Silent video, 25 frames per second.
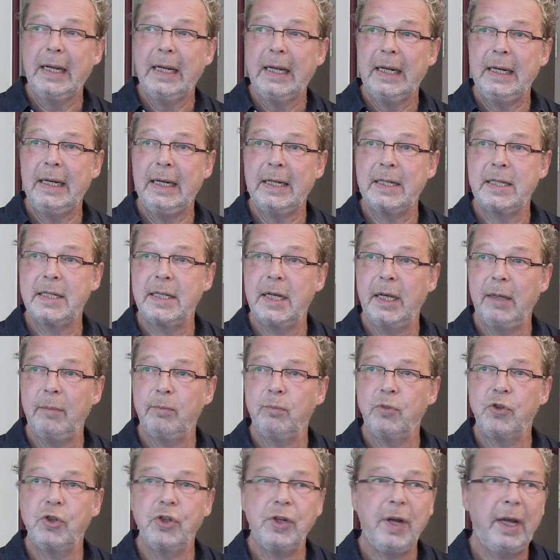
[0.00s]
let's say,
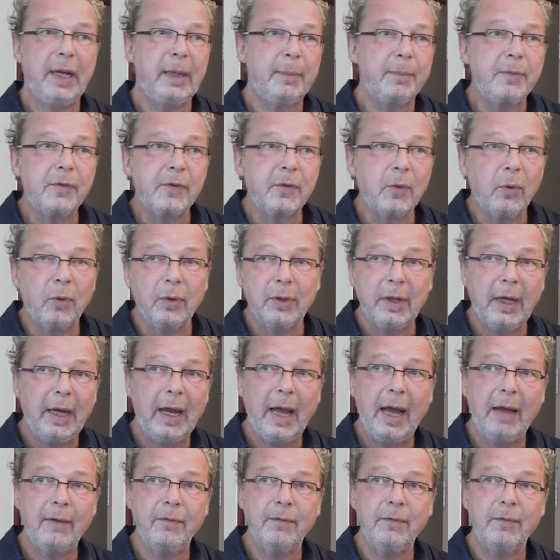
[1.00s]
shapes, or they
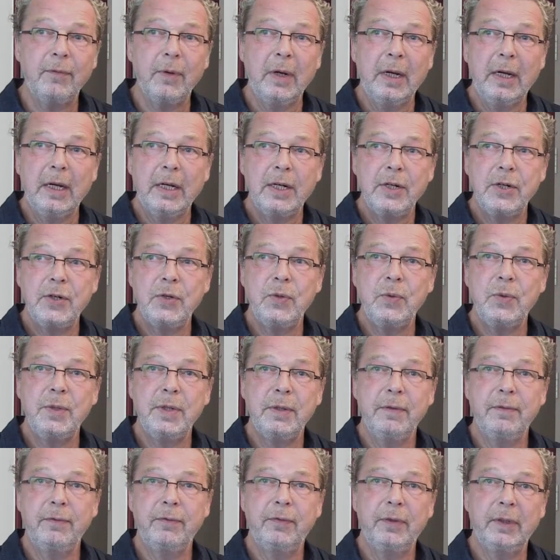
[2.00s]
have two
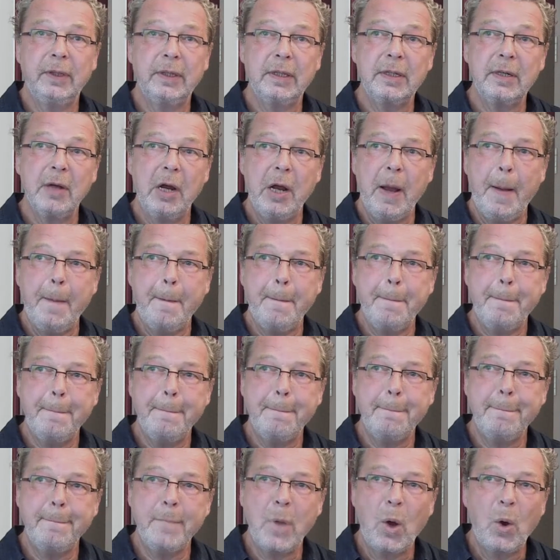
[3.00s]
different
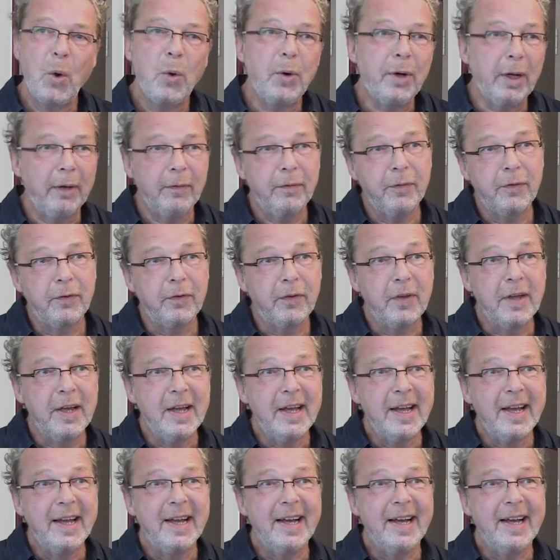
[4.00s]
motives